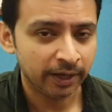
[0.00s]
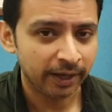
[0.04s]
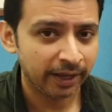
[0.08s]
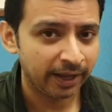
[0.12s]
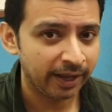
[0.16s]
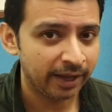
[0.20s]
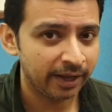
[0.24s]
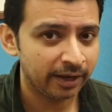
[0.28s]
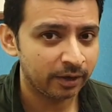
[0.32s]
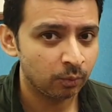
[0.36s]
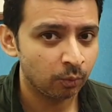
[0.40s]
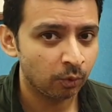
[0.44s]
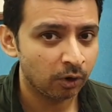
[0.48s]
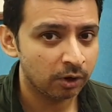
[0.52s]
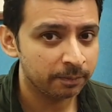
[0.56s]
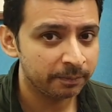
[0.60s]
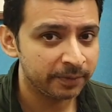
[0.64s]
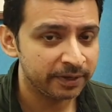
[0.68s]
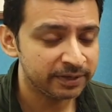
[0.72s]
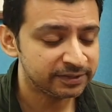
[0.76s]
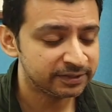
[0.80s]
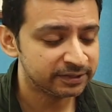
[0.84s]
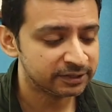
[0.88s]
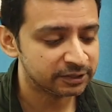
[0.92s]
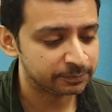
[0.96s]
and what
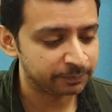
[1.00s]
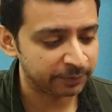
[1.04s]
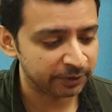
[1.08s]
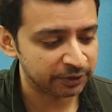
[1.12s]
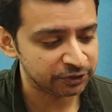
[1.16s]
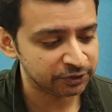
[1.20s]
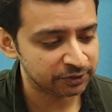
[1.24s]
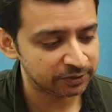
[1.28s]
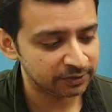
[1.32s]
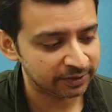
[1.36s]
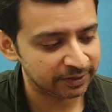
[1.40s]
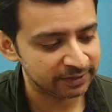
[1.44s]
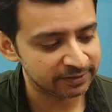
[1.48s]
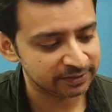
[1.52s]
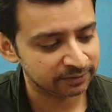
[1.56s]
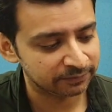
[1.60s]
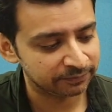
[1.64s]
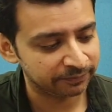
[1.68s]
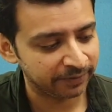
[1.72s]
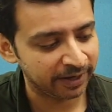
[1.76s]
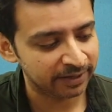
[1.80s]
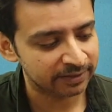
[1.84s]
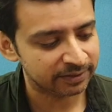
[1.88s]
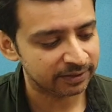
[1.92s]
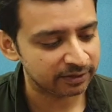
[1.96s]
makes it special is the
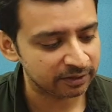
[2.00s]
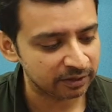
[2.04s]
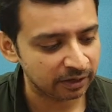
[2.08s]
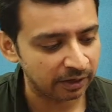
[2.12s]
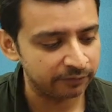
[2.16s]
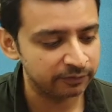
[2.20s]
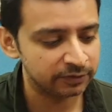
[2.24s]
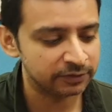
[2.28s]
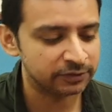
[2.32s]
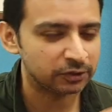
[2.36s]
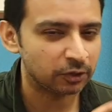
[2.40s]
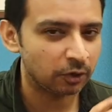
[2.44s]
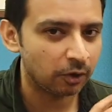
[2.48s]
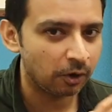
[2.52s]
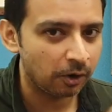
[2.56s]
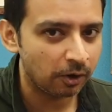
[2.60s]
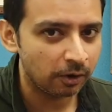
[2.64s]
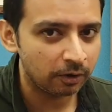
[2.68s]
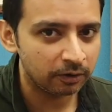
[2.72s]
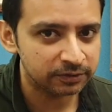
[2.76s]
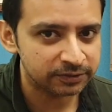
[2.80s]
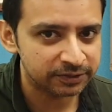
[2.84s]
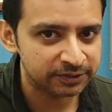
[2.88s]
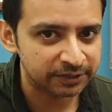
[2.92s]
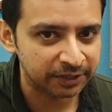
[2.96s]
fact that now it's
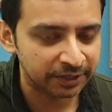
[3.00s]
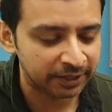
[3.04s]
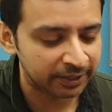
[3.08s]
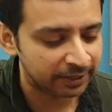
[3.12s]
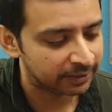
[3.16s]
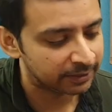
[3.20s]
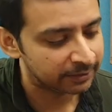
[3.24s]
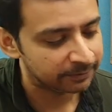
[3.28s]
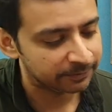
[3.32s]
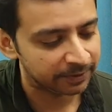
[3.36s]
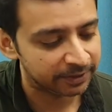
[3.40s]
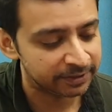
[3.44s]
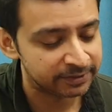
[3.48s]
all screen.